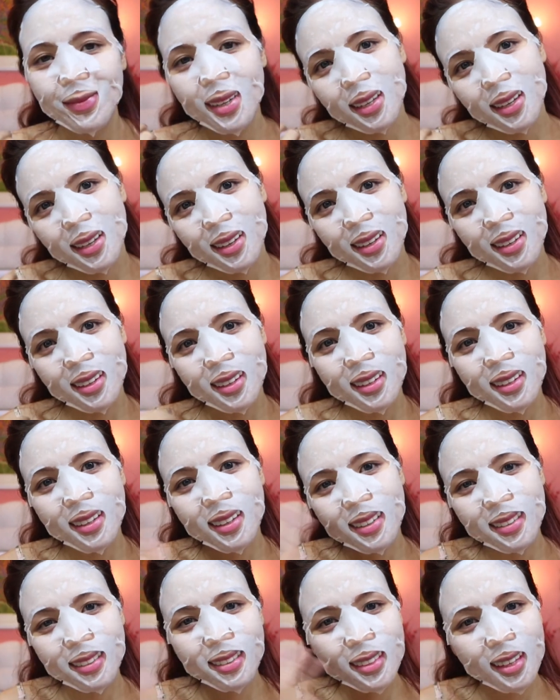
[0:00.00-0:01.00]
Hi!
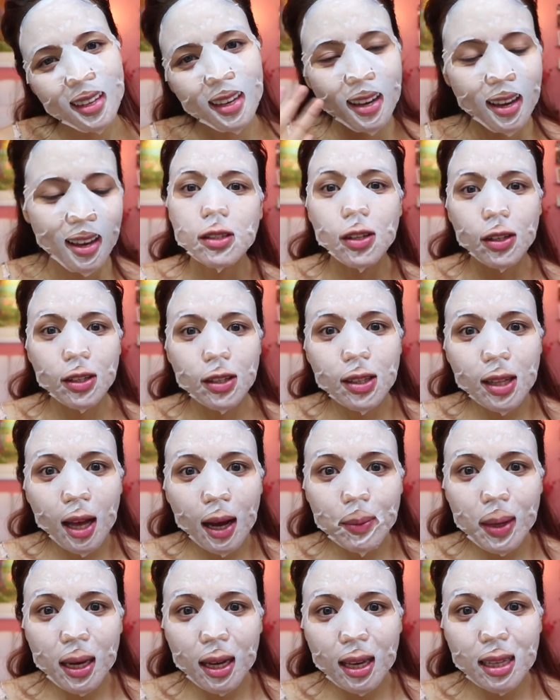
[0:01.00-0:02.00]
So, yun
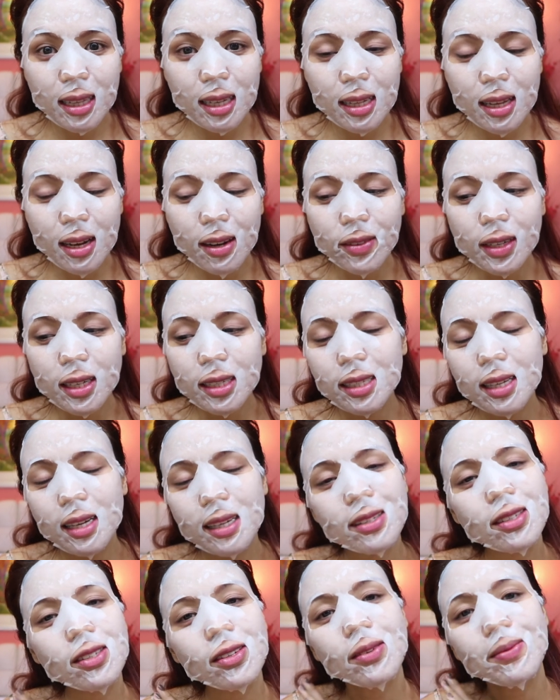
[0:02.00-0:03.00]
lamang, candy lovers!
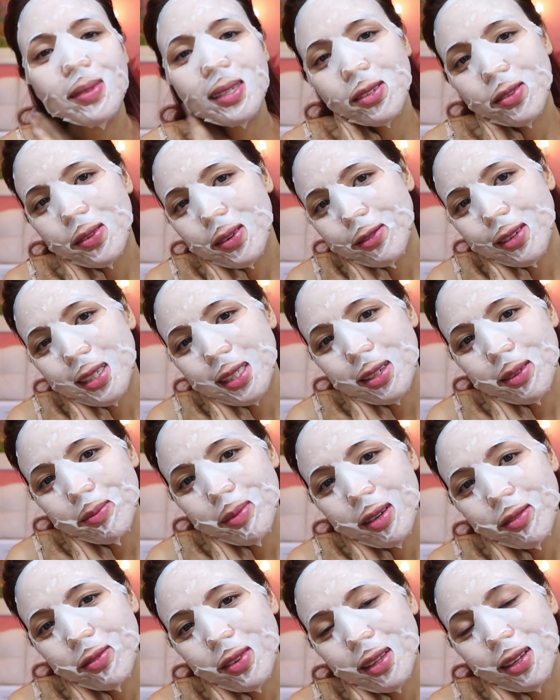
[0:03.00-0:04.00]
Thank you so much for watching
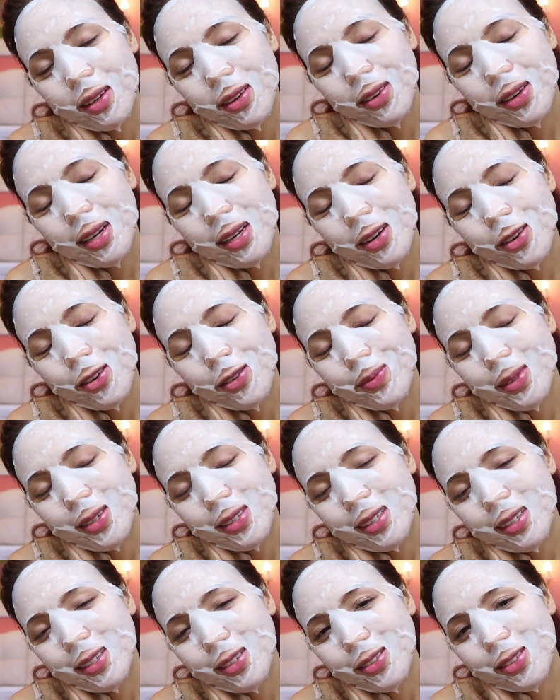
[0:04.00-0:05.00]
my video and I hope
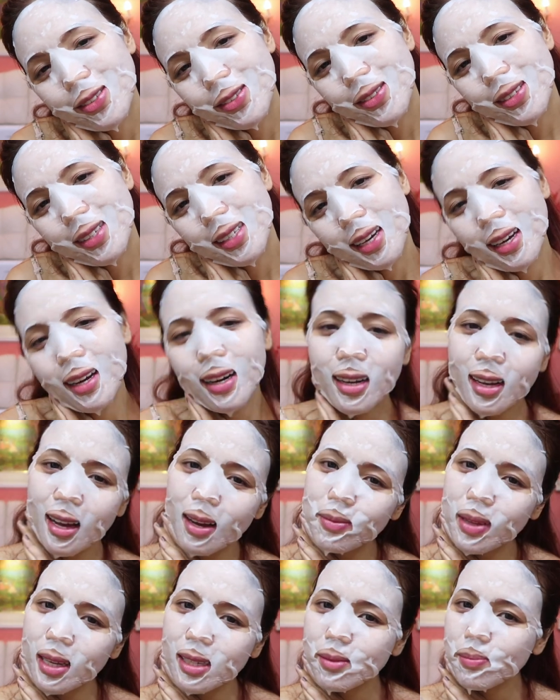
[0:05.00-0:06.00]
to see you soon. Take care and
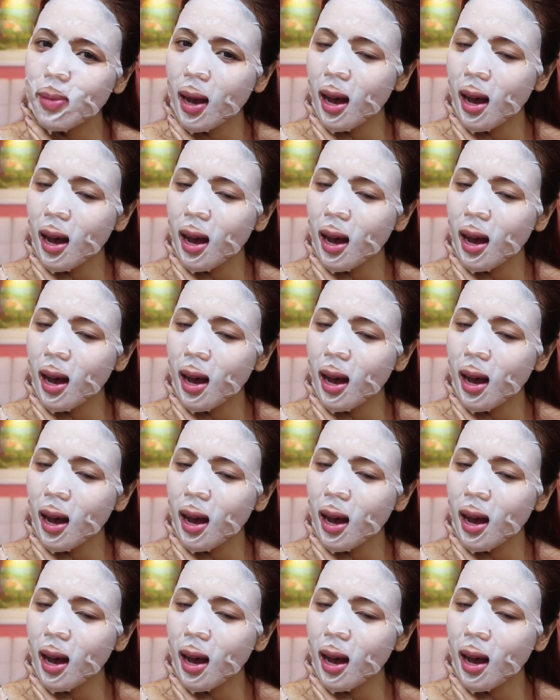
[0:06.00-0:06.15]
God bless.